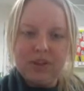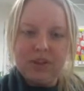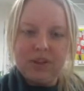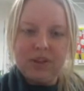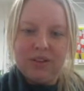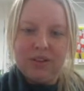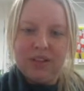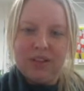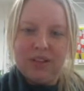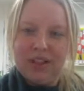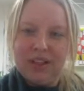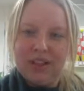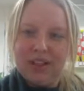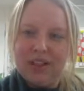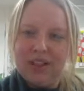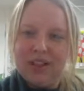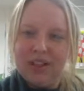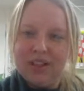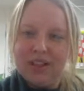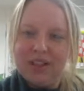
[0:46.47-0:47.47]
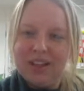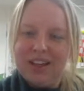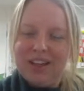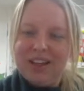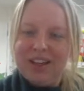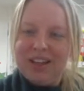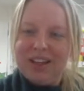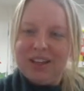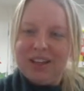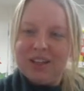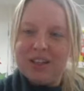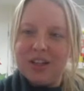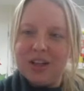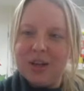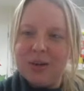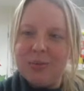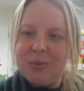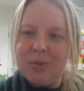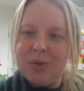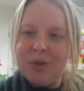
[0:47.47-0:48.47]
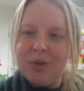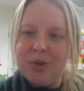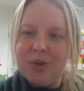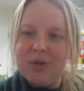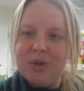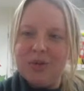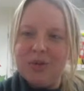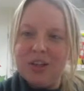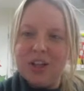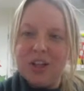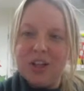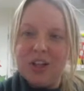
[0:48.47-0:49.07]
Okay, so the moon